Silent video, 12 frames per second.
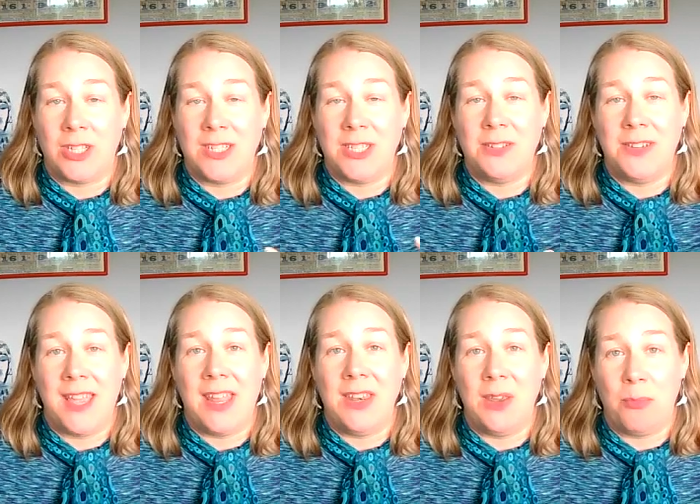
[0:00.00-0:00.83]
I do
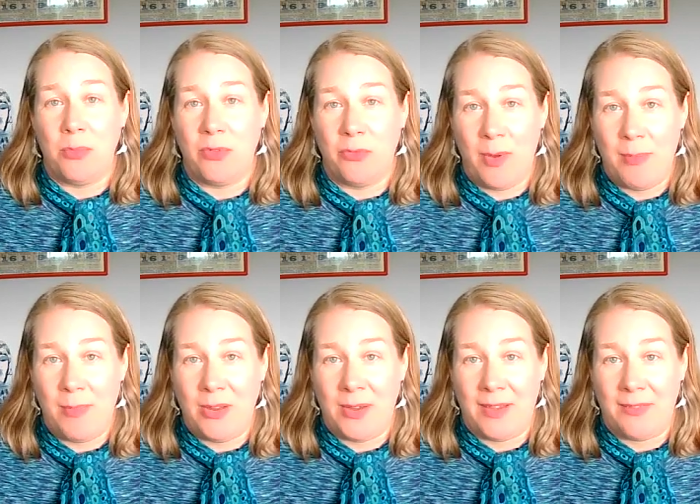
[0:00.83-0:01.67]
get a number of
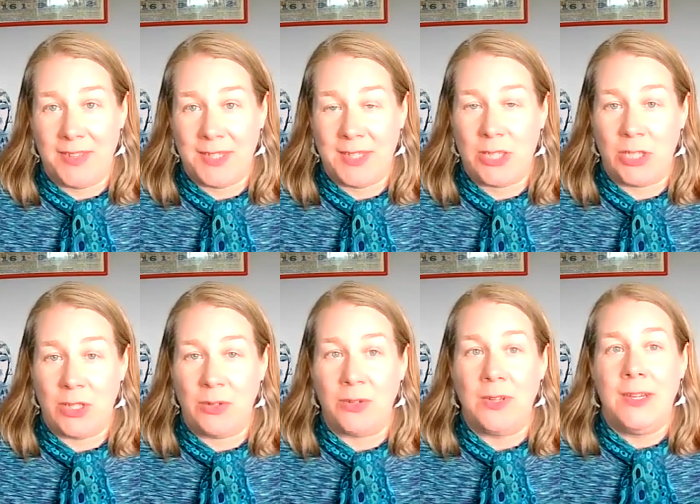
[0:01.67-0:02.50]
women who have this
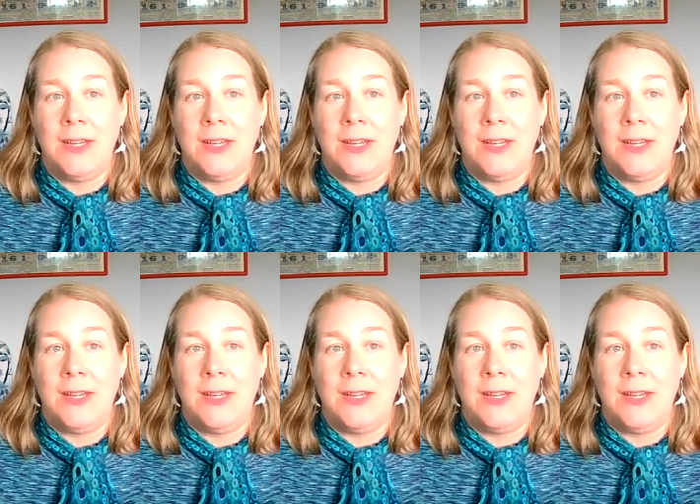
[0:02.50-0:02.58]
issue,